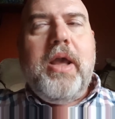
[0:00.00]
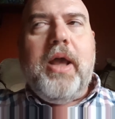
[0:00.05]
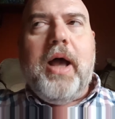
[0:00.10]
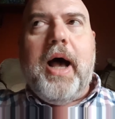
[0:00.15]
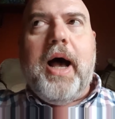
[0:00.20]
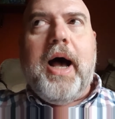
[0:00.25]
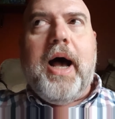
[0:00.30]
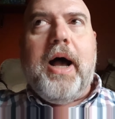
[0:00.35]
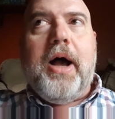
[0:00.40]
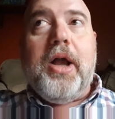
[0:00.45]

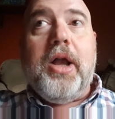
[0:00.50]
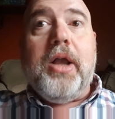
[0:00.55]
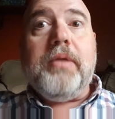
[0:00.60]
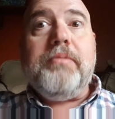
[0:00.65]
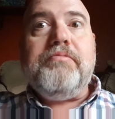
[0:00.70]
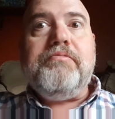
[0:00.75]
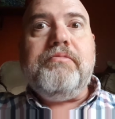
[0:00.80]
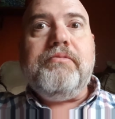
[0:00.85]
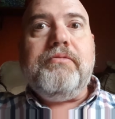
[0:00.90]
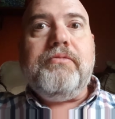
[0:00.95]

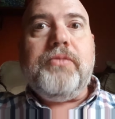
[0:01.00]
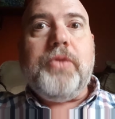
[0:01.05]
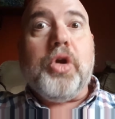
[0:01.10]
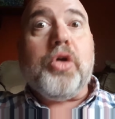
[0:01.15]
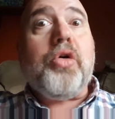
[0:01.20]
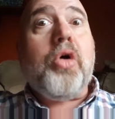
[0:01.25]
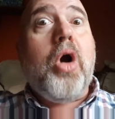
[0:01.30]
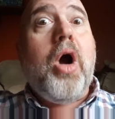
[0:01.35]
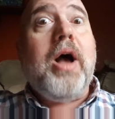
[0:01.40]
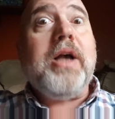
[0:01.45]
You're
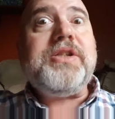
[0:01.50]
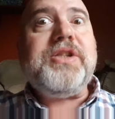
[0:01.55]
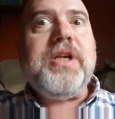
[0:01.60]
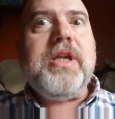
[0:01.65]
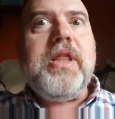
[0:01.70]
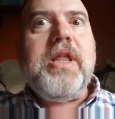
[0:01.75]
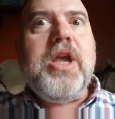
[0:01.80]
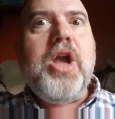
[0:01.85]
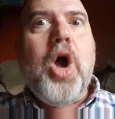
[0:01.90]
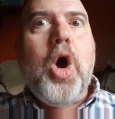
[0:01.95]

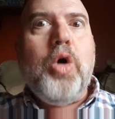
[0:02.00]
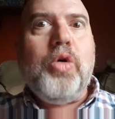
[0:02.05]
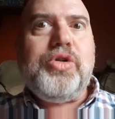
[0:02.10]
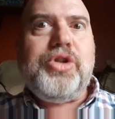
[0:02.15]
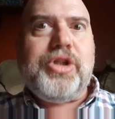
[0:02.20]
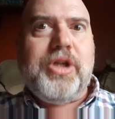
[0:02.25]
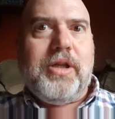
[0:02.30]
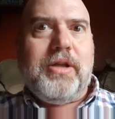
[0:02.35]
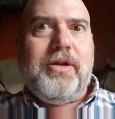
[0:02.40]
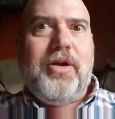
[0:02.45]
crossing the
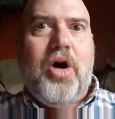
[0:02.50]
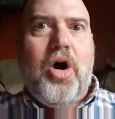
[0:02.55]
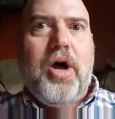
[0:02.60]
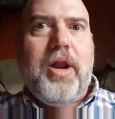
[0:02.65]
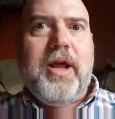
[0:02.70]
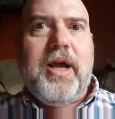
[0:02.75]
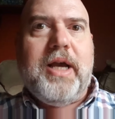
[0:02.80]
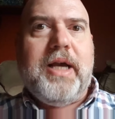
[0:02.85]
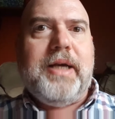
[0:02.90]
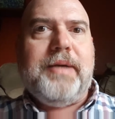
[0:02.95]
ocean
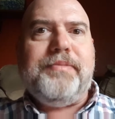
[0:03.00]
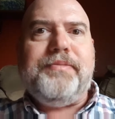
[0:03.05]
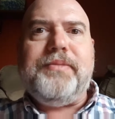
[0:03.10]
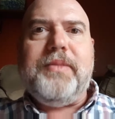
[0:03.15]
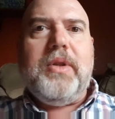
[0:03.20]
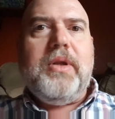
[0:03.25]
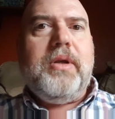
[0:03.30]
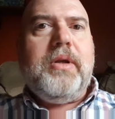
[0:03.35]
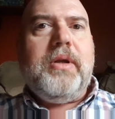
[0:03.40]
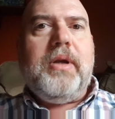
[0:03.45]
on
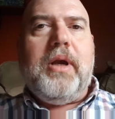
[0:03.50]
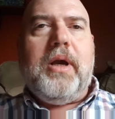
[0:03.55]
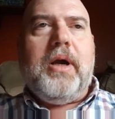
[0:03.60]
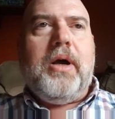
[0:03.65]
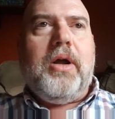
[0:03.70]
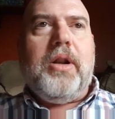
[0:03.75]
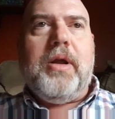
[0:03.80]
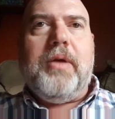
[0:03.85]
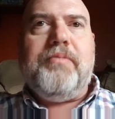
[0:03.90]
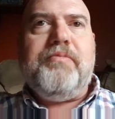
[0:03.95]

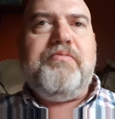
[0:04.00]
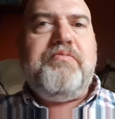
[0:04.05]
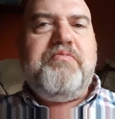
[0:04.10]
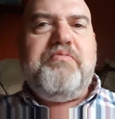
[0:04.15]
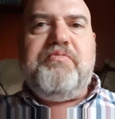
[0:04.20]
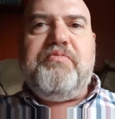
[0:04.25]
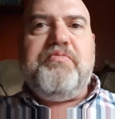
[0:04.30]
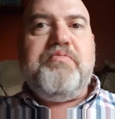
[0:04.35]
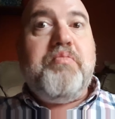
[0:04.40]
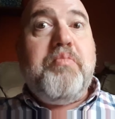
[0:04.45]
a
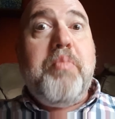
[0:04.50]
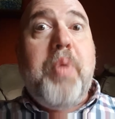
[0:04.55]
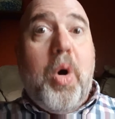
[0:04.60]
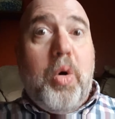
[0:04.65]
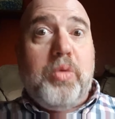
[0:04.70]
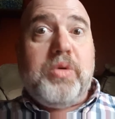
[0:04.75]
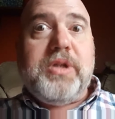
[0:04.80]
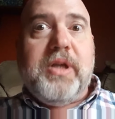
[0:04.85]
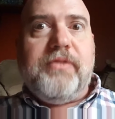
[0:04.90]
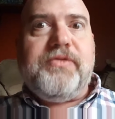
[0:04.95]

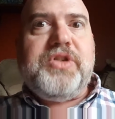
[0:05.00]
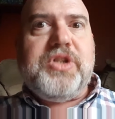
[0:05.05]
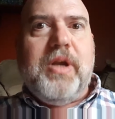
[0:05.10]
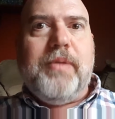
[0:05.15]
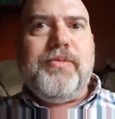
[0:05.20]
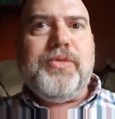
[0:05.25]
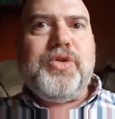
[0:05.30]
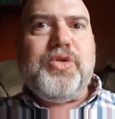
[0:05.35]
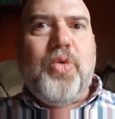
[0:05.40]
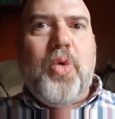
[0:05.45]
boat of
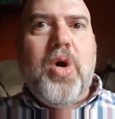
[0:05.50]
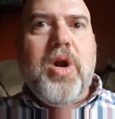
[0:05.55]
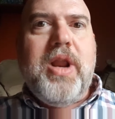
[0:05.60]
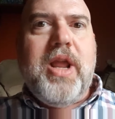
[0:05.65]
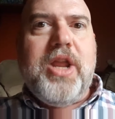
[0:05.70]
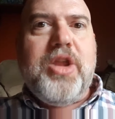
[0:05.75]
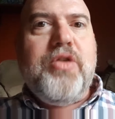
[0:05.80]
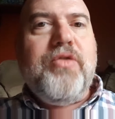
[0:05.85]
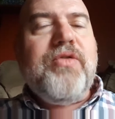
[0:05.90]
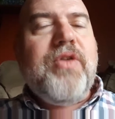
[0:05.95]
some sort,
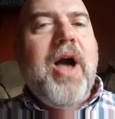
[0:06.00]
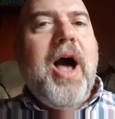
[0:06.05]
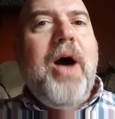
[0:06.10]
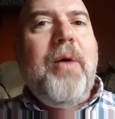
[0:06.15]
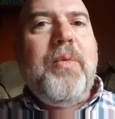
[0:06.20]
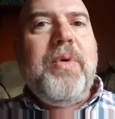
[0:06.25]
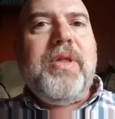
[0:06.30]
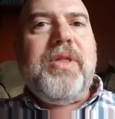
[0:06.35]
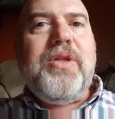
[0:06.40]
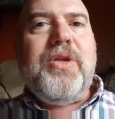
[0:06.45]
and you
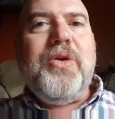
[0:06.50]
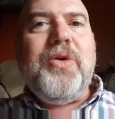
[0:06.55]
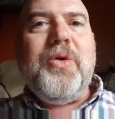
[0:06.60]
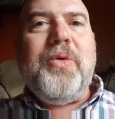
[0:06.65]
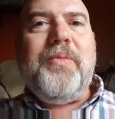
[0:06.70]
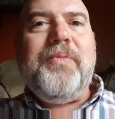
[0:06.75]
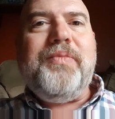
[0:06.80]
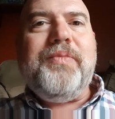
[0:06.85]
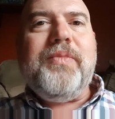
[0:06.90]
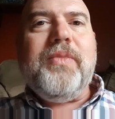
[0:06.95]
got with
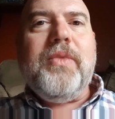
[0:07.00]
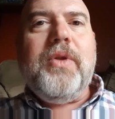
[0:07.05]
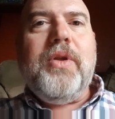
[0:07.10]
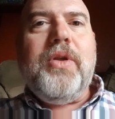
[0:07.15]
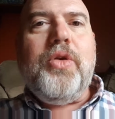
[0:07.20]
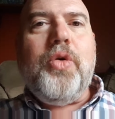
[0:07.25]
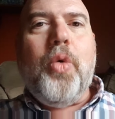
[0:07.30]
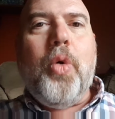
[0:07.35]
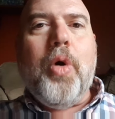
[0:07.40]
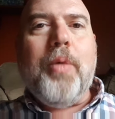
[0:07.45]
you
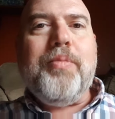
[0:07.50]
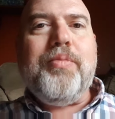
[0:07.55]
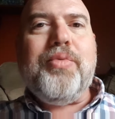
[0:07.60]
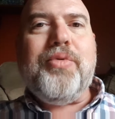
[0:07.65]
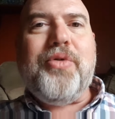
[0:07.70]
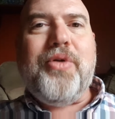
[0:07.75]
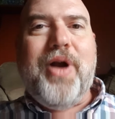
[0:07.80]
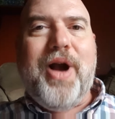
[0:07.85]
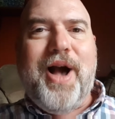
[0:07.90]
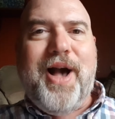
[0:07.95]
your
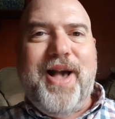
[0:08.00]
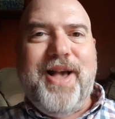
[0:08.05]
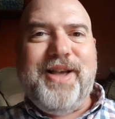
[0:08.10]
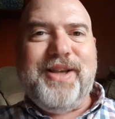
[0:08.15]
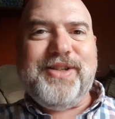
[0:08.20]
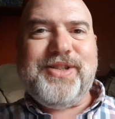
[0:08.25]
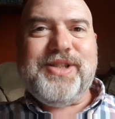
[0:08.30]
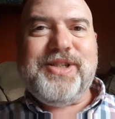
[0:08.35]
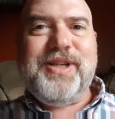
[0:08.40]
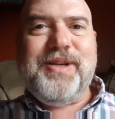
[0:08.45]

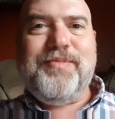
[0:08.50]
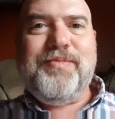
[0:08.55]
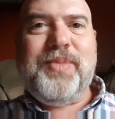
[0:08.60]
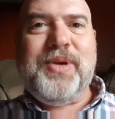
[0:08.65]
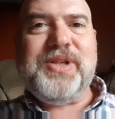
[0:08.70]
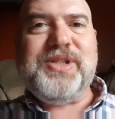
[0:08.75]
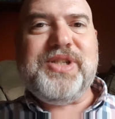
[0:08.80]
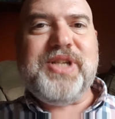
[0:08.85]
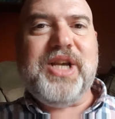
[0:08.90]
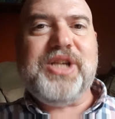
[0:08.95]
prized
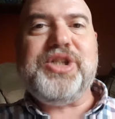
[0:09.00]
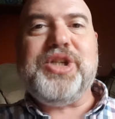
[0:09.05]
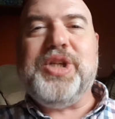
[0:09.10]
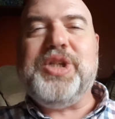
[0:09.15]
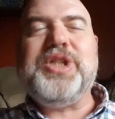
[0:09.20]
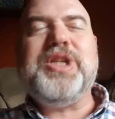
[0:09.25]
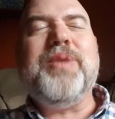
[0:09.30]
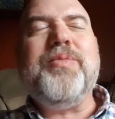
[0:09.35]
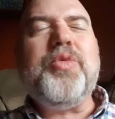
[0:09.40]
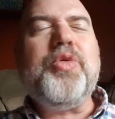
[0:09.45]
possession,
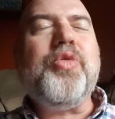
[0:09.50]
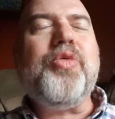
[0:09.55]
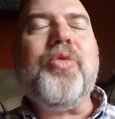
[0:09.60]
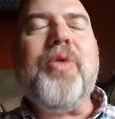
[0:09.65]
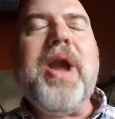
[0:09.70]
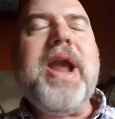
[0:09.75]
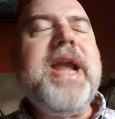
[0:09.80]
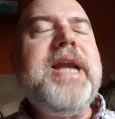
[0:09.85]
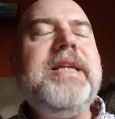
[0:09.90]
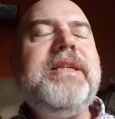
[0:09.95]
some
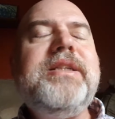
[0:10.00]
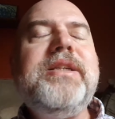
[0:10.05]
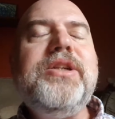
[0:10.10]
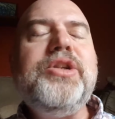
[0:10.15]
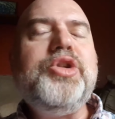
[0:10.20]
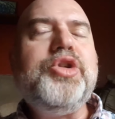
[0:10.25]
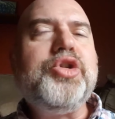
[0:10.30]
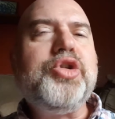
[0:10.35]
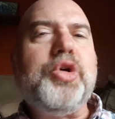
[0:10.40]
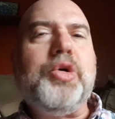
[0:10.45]
great
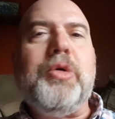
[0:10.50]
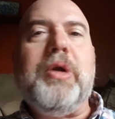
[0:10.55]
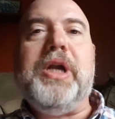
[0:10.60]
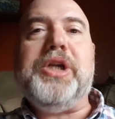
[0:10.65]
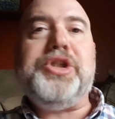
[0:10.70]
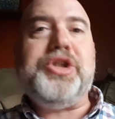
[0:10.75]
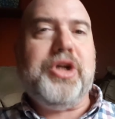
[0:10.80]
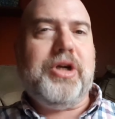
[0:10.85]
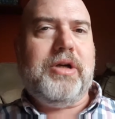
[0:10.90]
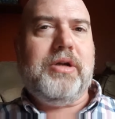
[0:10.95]

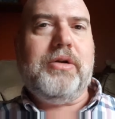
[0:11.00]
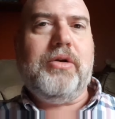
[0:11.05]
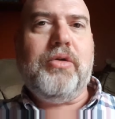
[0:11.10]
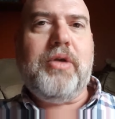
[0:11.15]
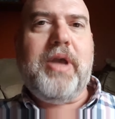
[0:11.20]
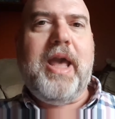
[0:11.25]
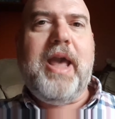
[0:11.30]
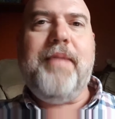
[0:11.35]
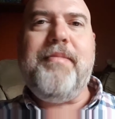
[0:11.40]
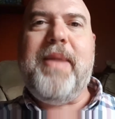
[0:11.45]
treasure, okay?